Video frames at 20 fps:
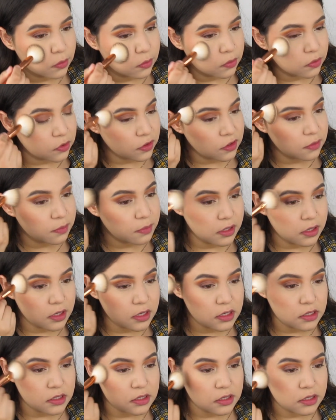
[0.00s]
just
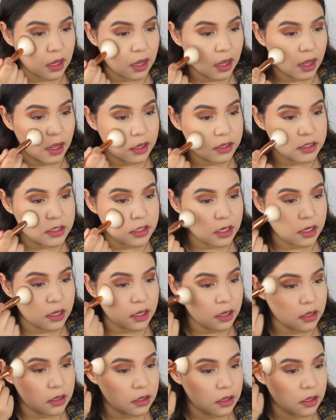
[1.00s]
because I
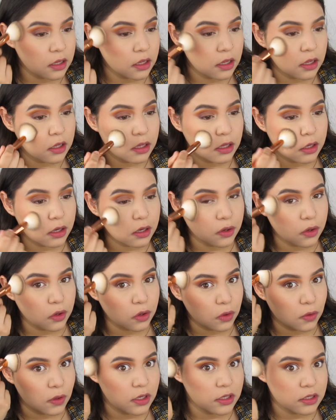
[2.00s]
did, you
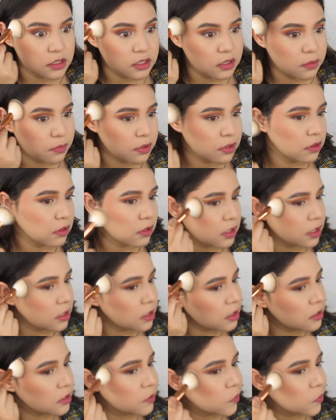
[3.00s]
know, a deeper look